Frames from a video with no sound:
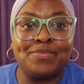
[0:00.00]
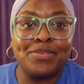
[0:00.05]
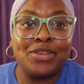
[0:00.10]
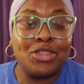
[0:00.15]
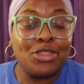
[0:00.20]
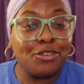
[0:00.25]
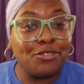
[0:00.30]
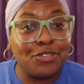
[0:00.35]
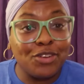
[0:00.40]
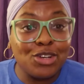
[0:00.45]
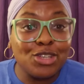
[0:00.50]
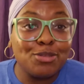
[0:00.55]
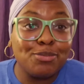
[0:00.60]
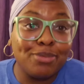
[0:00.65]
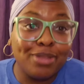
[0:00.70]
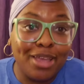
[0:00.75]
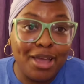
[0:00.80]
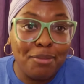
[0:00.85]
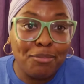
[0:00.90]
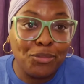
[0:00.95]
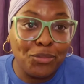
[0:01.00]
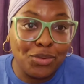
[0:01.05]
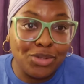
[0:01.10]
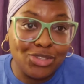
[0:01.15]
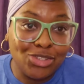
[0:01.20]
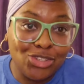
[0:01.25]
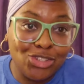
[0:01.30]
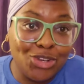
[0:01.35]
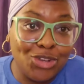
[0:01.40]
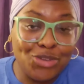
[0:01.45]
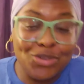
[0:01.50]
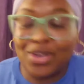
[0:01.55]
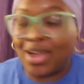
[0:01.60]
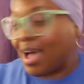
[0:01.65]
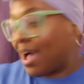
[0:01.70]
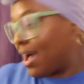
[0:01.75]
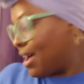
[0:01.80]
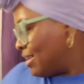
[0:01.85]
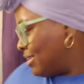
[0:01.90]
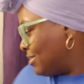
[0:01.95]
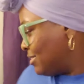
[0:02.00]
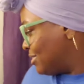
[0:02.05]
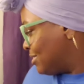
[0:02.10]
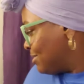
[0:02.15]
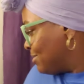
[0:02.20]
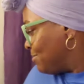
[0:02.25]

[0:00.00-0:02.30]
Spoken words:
The first plant I'm going to show you guys